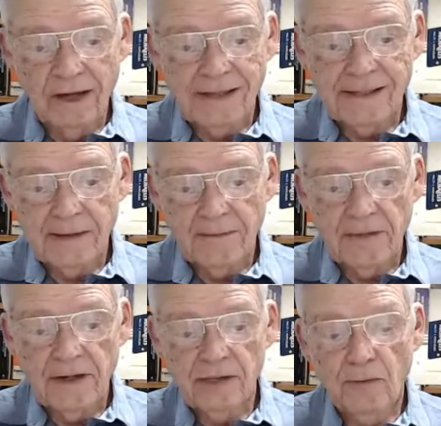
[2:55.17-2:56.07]
accept
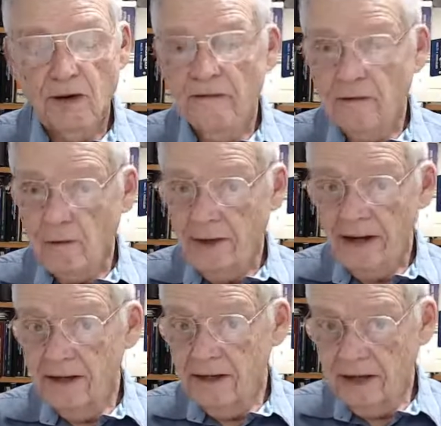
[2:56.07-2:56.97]
testimony from a man.
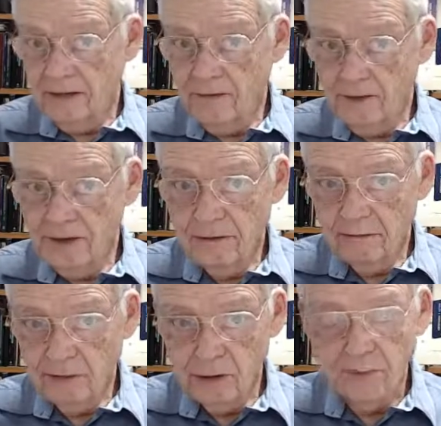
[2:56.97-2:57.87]
He had 3
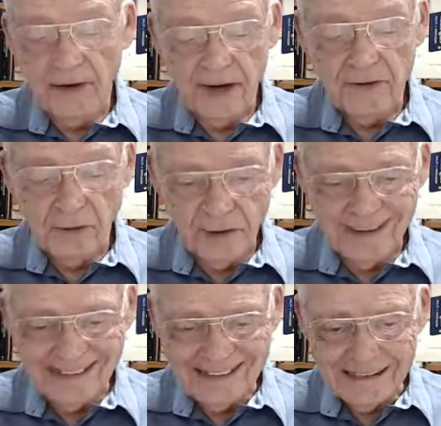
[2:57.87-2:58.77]
supernatural
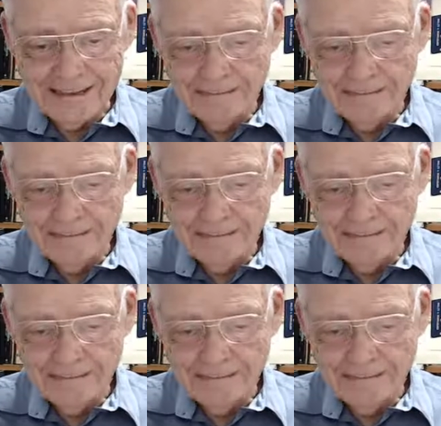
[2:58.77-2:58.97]
witnesses.